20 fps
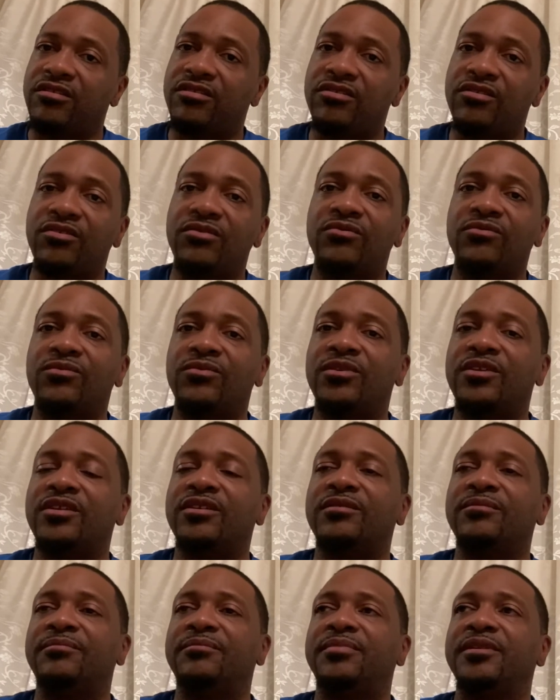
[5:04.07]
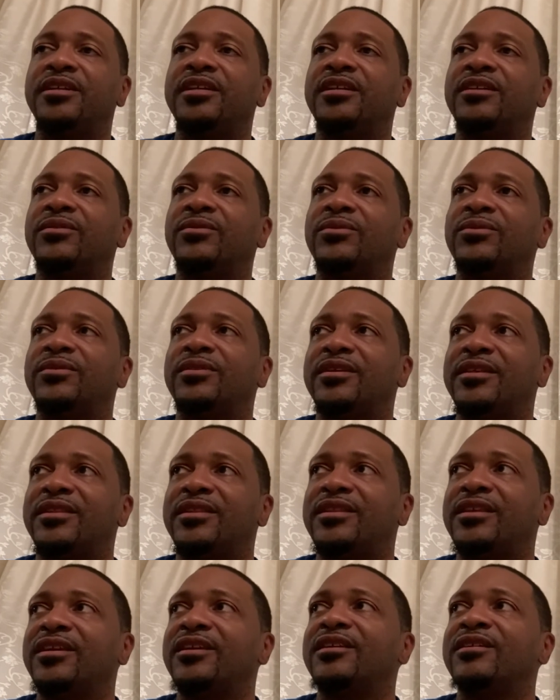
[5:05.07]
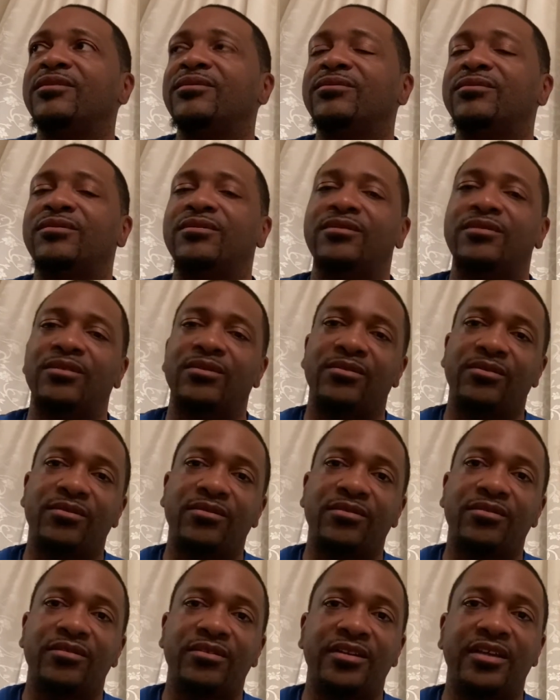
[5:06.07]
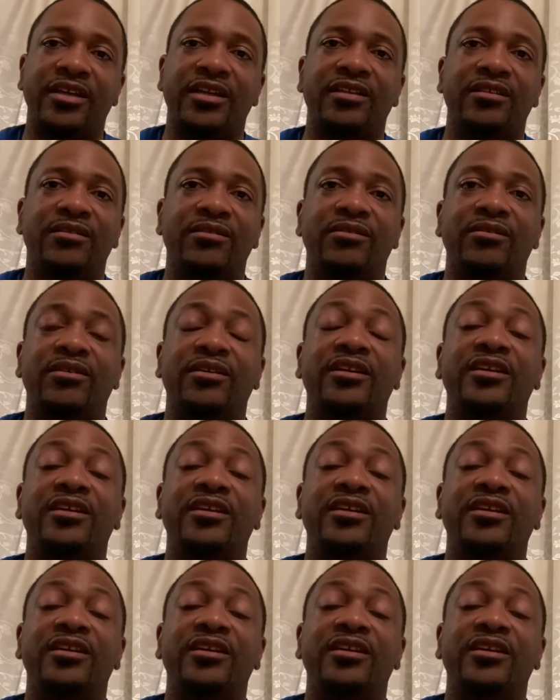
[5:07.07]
don't want to be on the thing all day long.